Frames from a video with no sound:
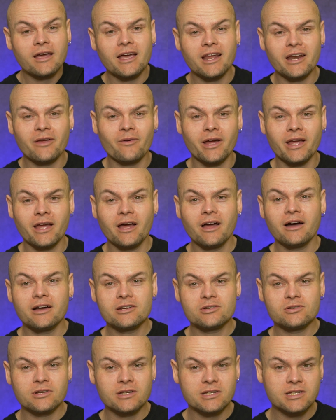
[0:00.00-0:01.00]
Anyway,
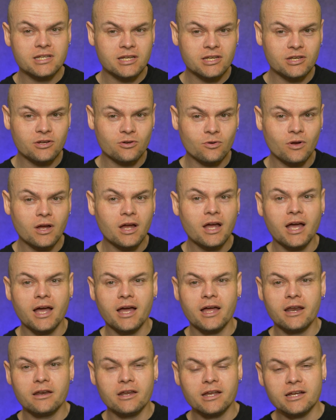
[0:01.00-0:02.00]
I shall continue,
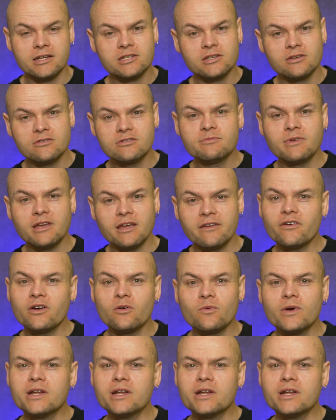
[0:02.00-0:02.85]
and excuse me if I